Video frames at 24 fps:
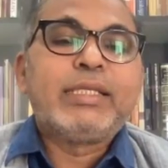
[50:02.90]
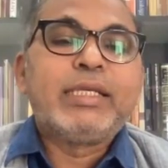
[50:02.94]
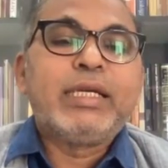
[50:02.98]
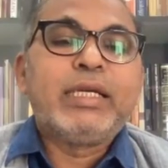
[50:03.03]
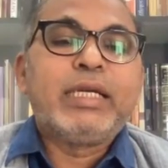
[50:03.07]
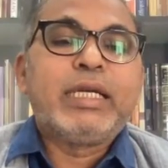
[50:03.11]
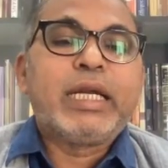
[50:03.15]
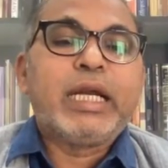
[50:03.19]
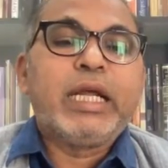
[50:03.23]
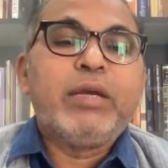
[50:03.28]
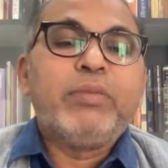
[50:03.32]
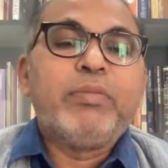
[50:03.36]

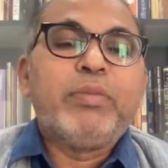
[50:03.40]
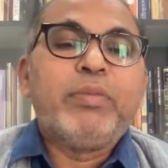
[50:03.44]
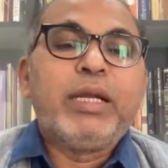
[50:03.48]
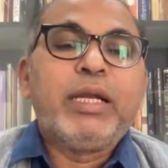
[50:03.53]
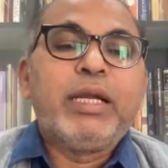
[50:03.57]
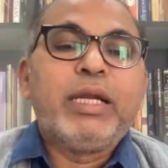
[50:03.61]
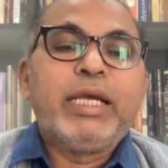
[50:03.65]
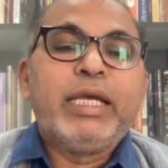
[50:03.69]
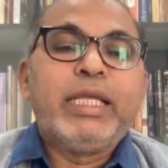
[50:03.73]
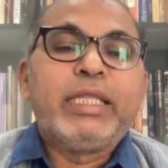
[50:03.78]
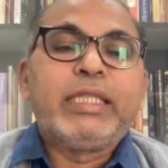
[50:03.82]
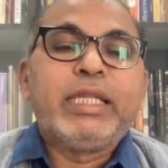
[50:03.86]

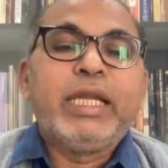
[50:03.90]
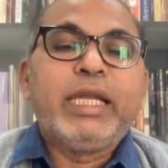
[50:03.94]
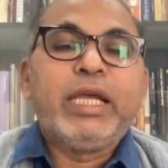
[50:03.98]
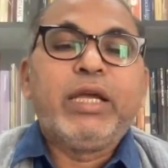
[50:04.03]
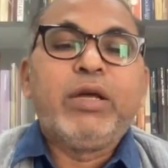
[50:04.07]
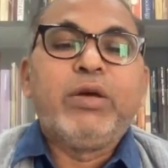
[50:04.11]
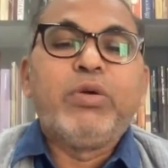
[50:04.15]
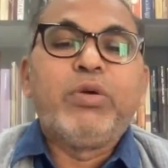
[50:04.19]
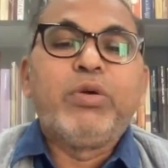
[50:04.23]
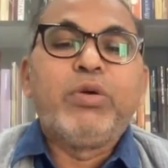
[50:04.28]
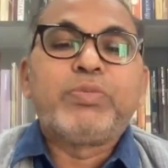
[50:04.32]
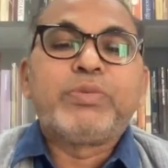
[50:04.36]
tribal
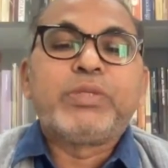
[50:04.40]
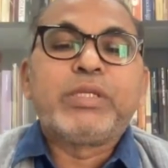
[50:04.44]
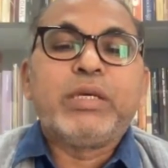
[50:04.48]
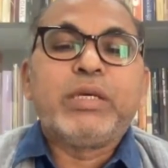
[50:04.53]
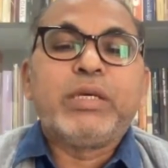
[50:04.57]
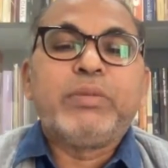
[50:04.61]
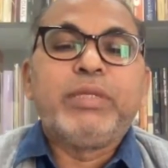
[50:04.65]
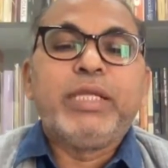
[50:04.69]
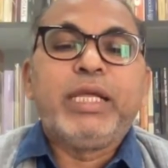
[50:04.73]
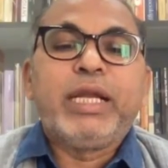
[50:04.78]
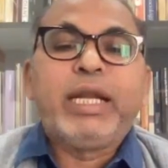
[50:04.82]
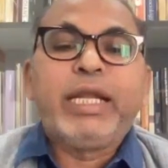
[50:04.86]
ethnic groups
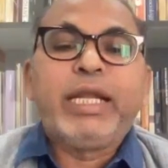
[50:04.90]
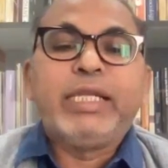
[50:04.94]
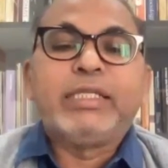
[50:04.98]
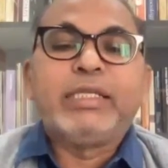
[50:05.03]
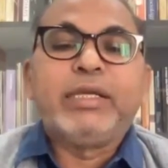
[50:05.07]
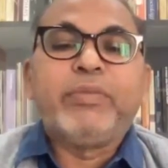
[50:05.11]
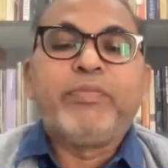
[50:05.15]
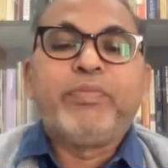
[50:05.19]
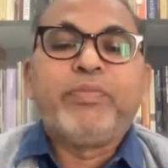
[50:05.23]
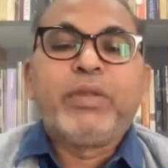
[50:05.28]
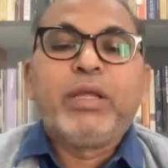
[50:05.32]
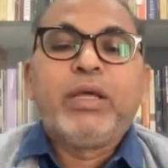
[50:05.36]
of the
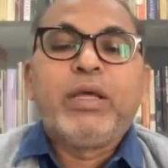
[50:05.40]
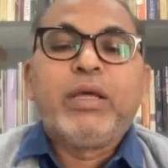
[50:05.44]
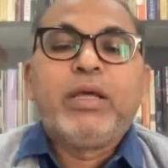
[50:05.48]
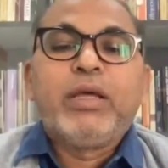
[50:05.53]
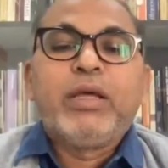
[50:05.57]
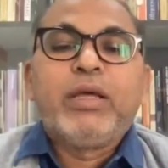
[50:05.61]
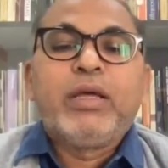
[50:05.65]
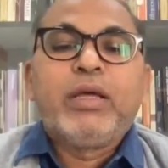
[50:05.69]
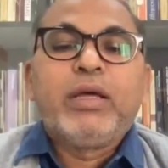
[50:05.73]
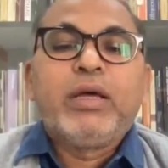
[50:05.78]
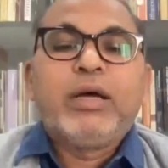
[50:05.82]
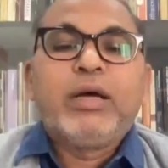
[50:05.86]
region.
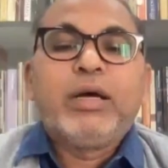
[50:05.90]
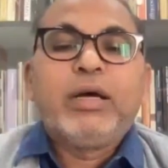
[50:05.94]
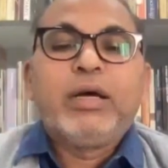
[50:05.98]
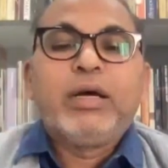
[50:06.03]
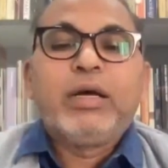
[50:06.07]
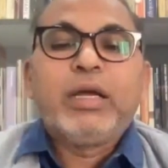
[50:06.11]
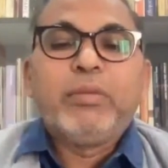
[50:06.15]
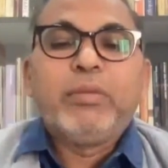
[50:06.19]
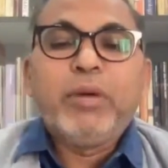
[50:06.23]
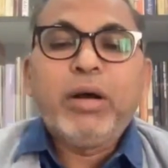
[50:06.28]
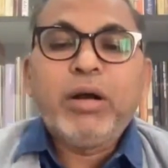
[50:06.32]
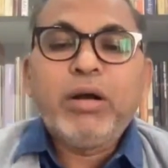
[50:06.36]

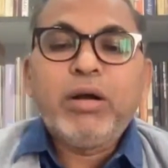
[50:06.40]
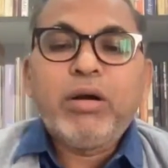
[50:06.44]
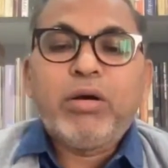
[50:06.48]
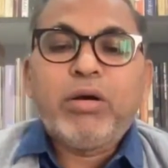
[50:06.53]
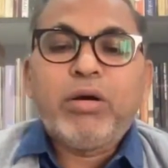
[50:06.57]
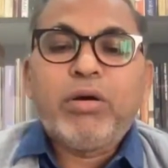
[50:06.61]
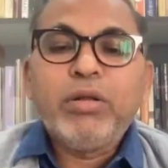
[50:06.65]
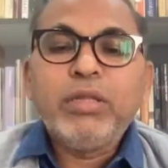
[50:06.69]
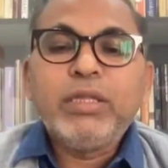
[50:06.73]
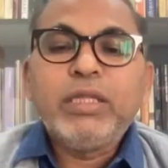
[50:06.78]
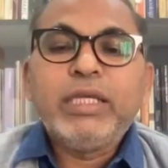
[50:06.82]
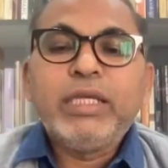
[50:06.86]
Among
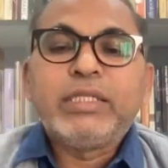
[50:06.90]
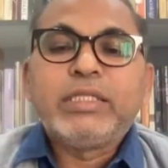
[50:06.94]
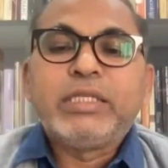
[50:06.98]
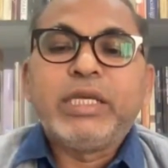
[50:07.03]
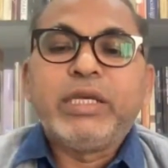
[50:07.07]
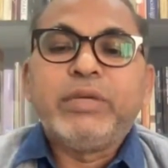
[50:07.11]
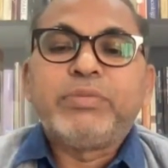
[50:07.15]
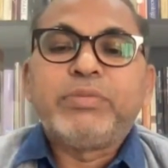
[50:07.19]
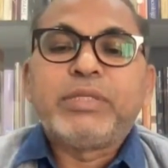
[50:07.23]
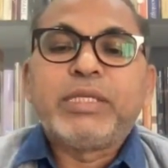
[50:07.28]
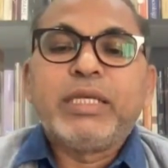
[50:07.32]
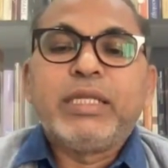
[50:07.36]
all the
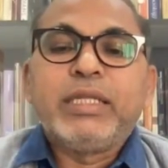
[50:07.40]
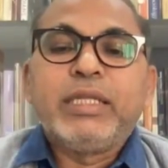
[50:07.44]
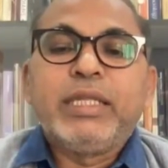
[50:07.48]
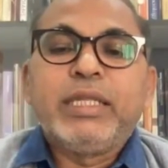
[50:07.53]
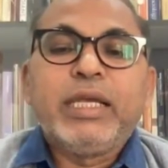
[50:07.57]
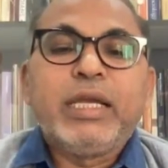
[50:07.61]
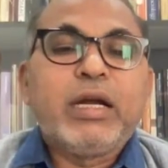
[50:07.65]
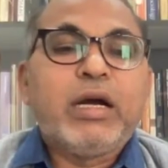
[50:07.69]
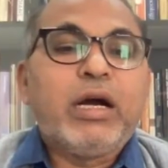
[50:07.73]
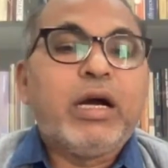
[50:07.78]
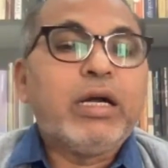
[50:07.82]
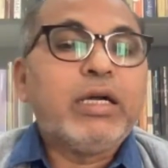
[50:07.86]
chiefs,
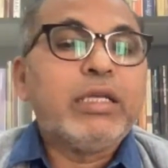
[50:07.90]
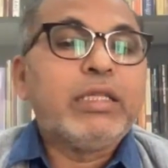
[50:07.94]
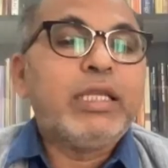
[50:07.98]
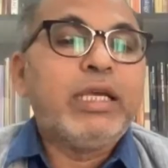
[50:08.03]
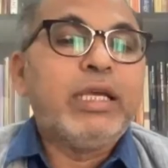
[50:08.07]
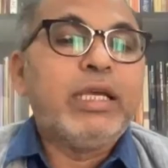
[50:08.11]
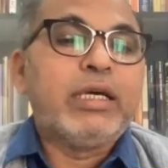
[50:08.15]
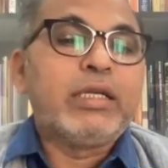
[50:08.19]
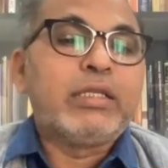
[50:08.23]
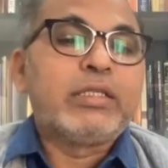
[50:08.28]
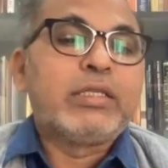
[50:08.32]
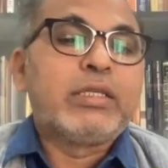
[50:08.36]
the
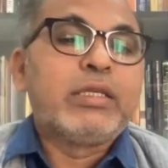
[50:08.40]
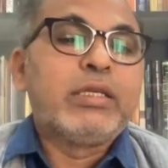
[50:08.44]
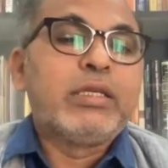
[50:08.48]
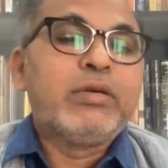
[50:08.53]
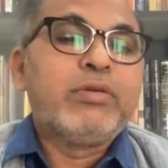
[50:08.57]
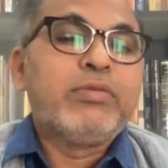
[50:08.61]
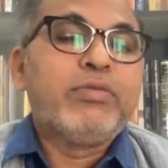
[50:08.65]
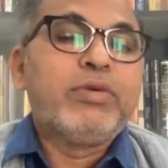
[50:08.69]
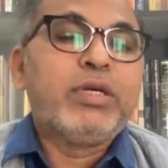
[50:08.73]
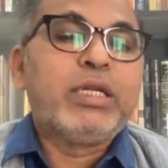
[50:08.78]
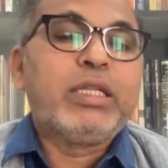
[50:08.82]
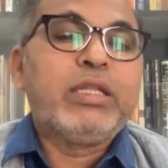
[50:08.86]
Kakatiyas
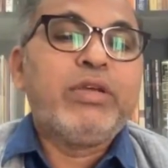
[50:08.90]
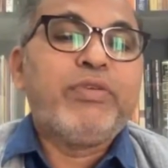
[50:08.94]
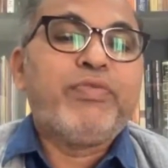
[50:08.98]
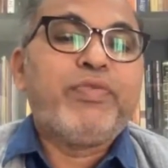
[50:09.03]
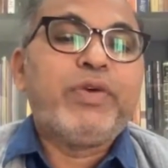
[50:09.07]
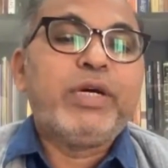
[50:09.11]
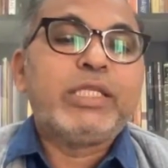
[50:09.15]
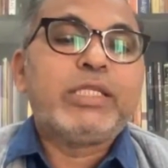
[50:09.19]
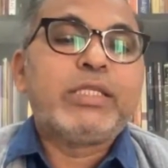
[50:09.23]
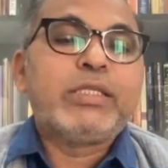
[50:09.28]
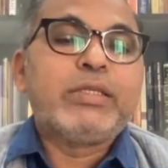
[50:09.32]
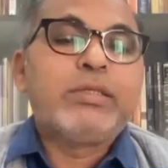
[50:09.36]
were the
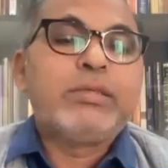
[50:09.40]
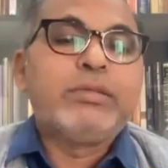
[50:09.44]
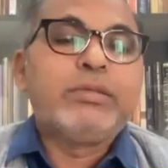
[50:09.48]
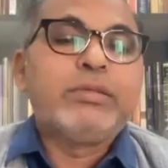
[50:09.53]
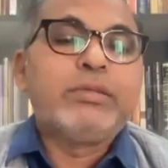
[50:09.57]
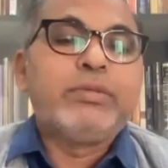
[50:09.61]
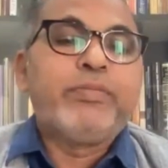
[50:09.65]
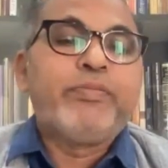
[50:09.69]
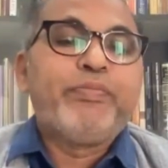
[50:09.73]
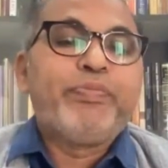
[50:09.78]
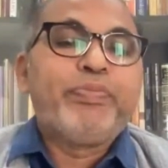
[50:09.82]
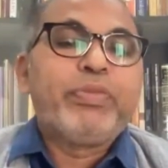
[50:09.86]
first
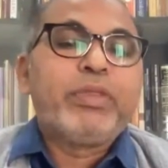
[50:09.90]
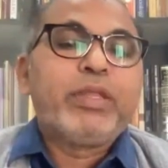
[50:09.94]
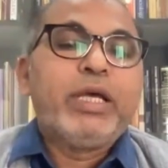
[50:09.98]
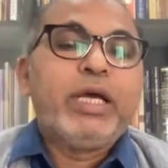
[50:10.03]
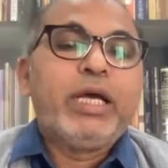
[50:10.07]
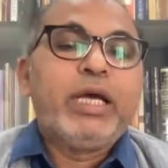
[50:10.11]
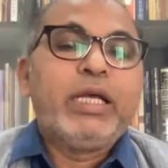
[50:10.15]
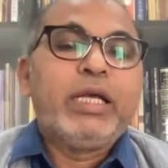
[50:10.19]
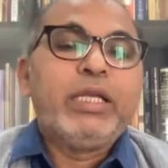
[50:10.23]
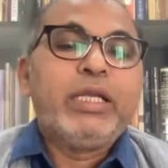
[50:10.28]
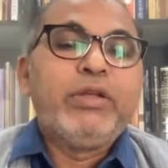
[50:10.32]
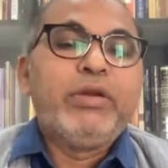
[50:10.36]
to
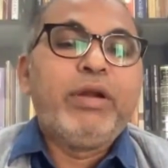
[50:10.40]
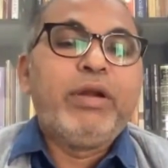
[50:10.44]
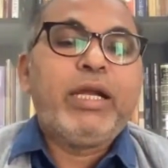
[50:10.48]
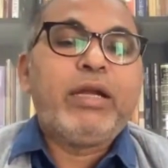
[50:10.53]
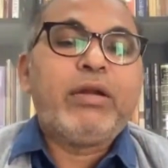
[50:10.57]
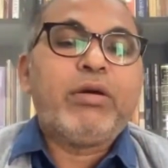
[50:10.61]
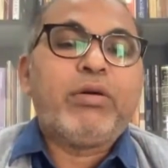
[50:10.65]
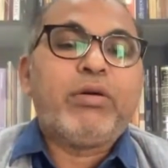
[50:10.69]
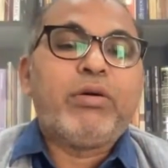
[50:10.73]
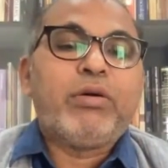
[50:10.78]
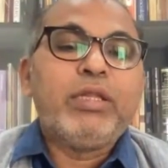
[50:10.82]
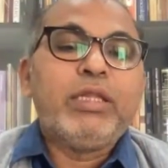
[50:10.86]
unite
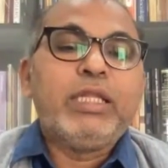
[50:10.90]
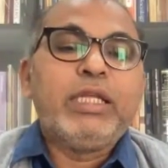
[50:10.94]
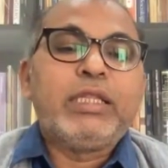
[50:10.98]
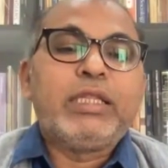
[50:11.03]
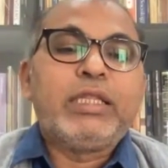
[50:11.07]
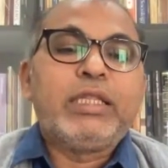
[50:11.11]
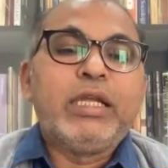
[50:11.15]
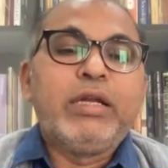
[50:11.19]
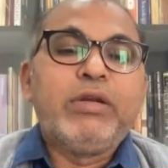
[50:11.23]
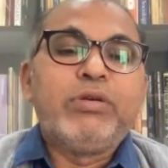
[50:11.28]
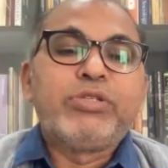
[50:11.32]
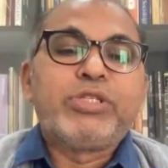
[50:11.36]
all the
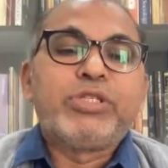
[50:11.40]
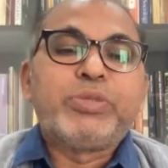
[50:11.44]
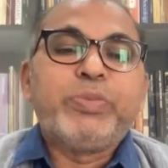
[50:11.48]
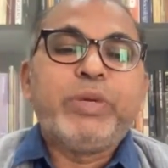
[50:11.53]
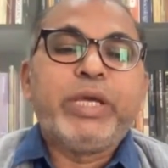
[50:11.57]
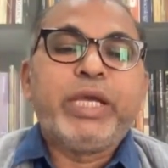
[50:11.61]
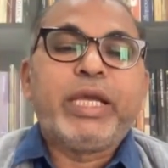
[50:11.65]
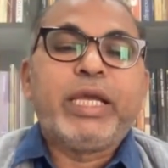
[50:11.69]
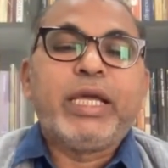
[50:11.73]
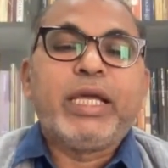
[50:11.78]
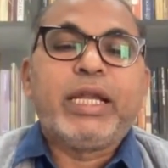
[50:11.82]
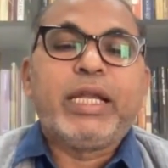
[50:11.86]

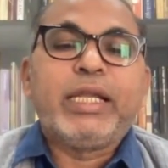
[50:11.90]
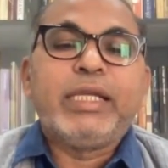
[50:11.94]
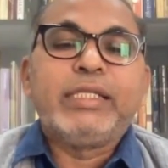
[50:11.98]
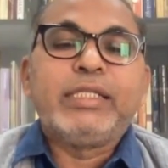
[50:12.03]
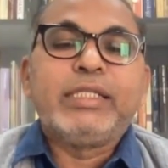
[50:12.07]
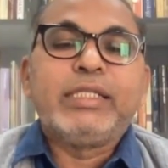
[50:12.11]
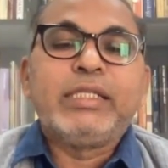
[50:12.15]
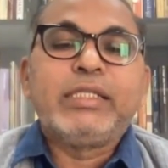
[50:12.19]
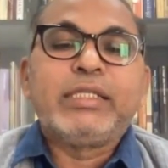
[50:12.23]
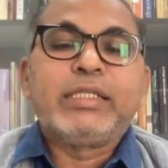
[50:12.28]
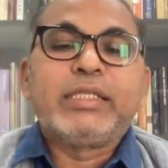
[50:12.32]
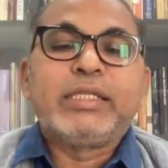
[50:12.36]
Telugu-speaking
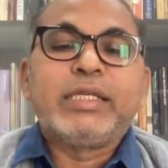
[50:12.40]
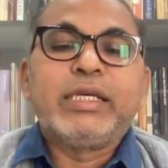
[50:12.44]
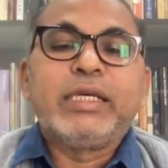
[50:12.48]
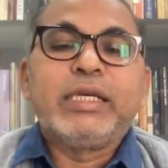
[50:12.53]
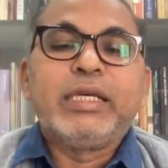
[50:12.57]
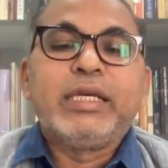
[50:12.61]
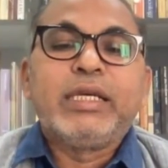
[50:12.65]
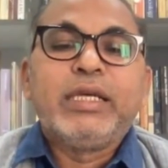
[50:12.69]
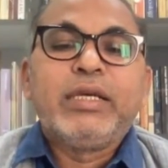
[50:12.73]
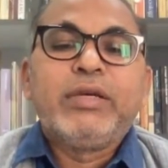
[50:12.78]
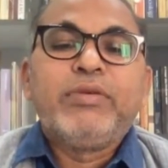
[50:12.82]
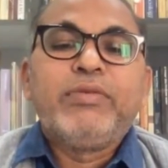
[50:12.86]
regions,
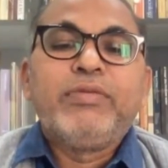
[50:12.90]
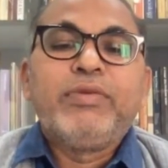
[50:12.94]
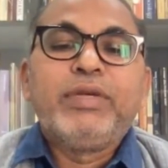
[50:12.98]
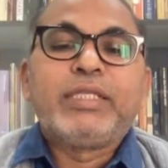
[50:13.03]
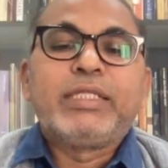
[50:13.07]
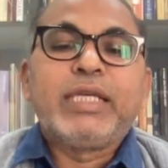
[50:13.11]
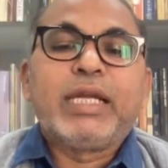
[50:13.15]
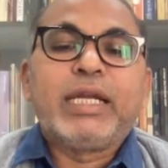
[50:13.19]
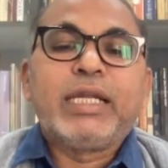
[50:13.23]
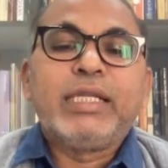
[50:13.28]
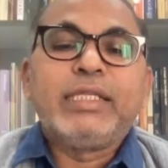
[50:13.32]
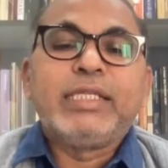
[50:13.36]

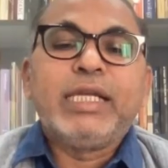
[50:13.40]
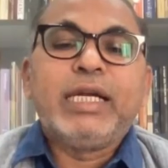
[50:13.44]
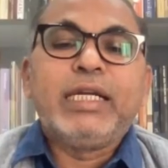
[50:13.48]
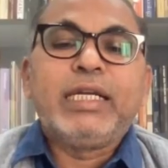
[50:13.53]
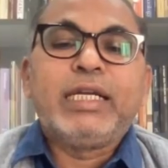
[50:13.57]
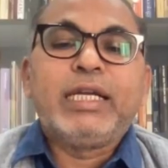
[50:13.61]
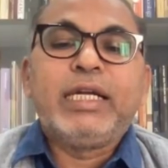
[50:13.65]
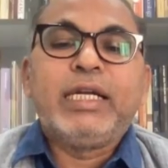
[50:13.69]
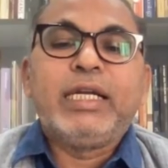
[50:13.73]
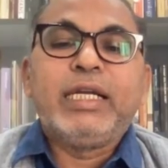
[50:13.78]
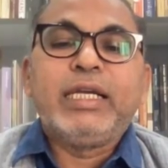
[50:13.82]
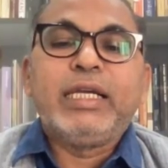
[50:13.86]
which
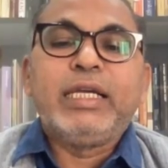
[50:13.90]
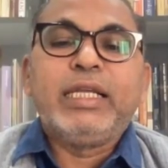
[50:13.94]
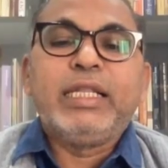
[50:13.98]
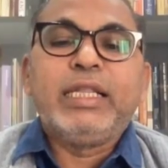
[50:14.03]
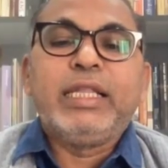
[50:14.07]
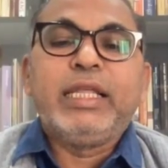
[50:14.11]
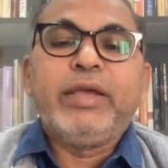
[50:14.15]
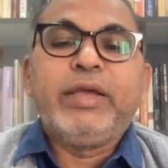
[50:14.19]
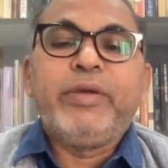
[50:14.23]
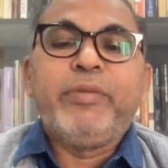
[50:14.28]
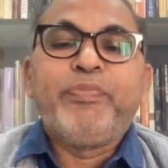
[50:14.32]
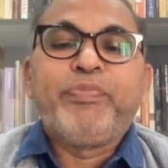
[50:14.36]
resulted in
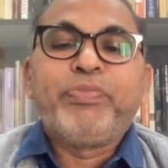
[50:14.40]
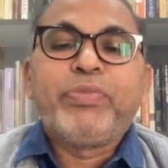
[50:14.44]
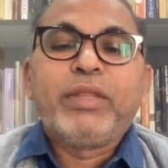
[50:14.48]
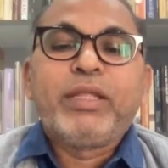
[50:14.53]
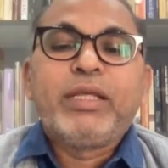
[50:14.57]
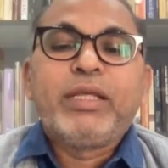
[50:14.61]
the